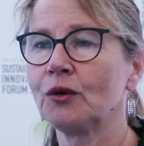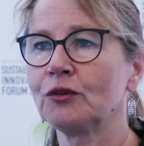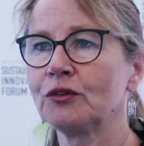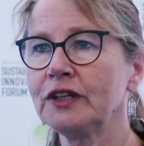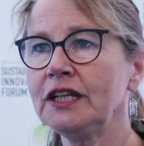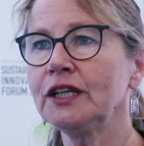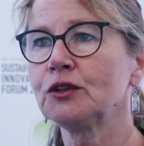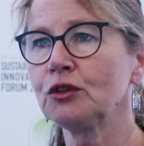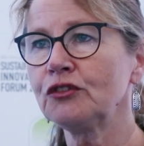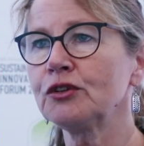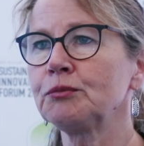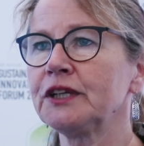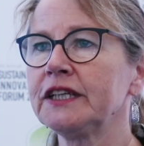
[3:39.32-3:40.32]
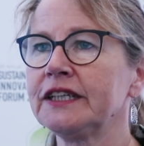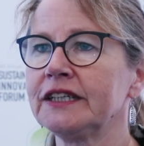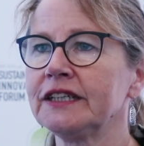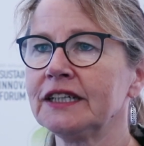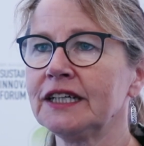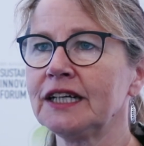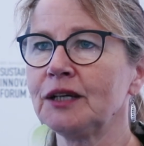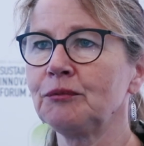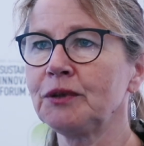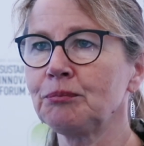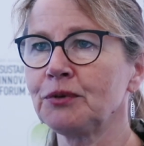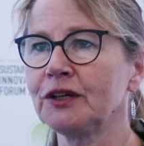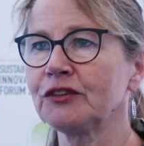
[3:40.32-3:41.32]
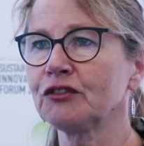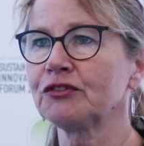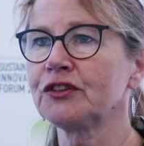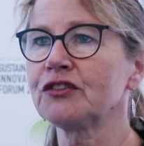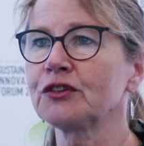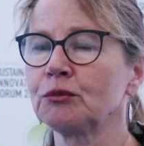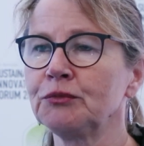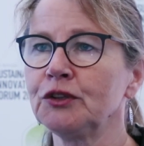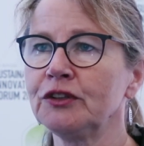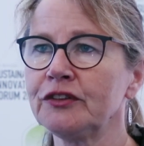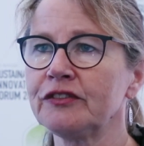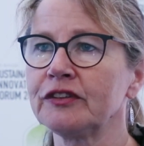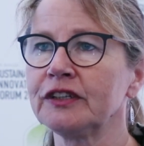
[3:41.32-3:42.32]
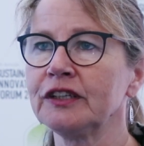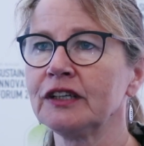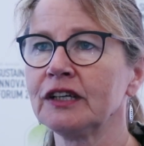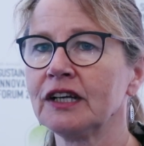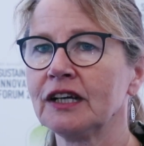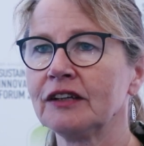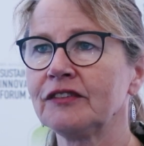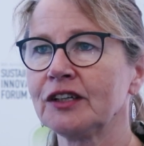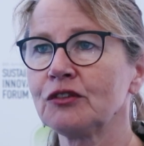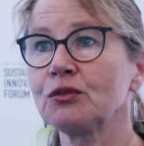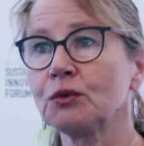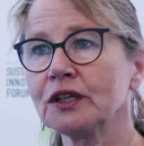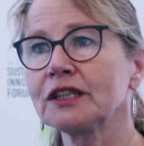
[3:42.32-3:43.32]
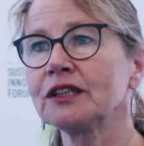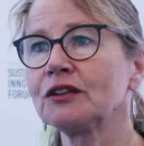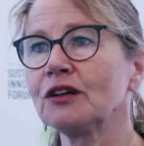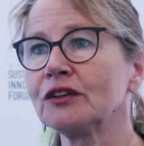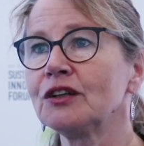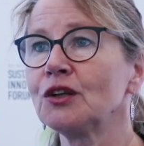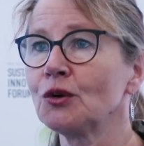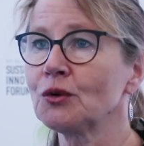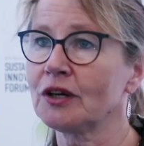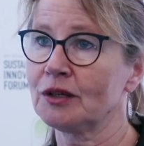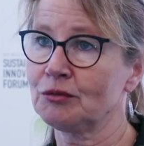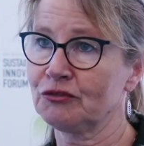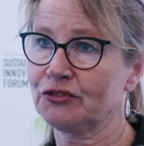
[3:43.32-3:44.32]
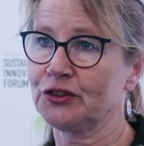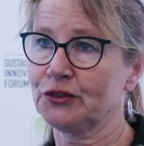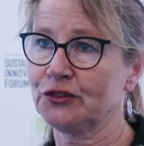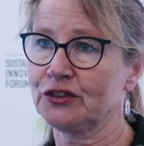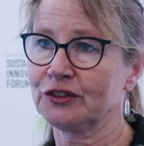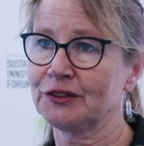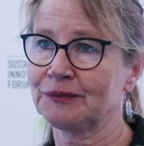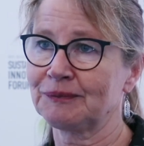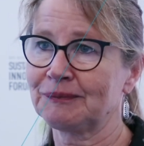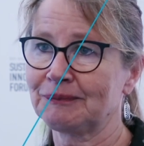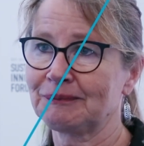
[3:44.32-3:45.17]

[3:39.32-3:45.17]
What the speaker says: really good to be here and be part of this community that is working on a low carbon future.